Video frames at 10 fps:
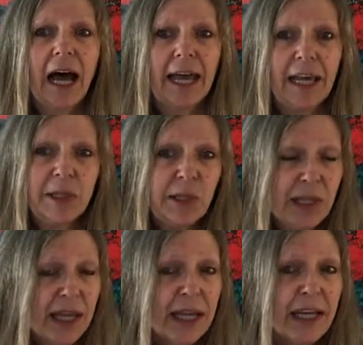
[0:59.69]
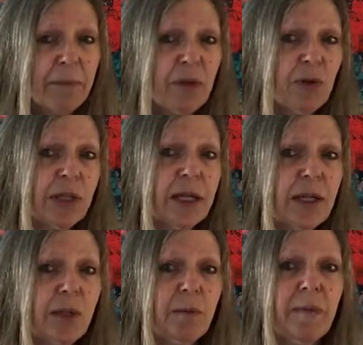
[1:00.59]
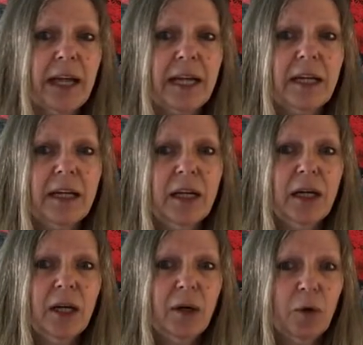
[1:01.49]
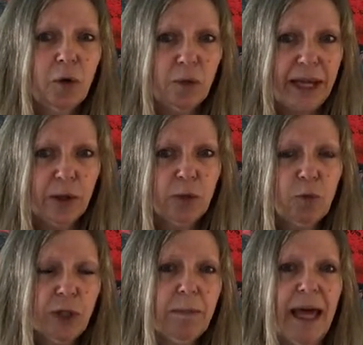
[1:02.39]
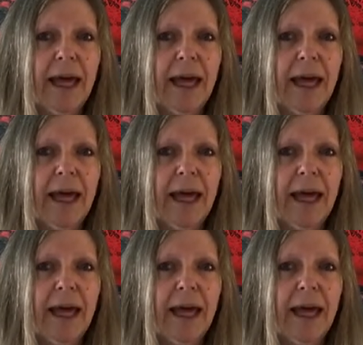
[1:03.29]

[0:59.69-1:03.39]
I instead am using custom-made cradled wood